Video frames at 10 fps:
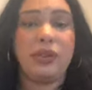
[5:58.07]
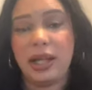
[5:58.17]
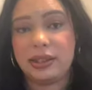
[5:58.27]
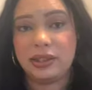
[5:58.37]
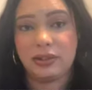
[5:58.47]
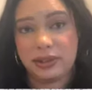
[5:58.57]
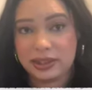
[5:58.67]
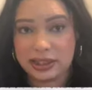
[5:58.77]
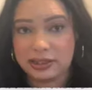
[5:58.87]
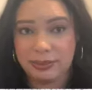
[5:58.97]
head to toe
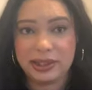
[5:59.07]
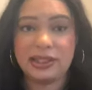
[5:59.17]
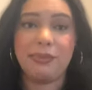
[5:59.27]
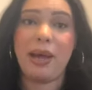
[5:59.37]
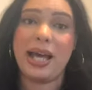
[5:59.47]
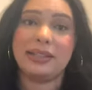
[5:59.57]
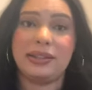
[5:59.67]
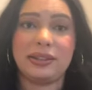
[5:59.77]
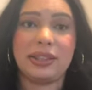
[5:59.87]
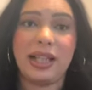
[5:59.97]
assessment to pass
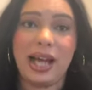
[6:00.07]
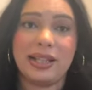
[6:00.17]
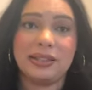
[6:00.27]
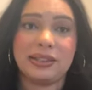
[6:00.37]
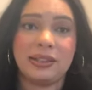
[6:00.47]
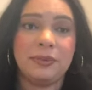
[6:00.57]
this class.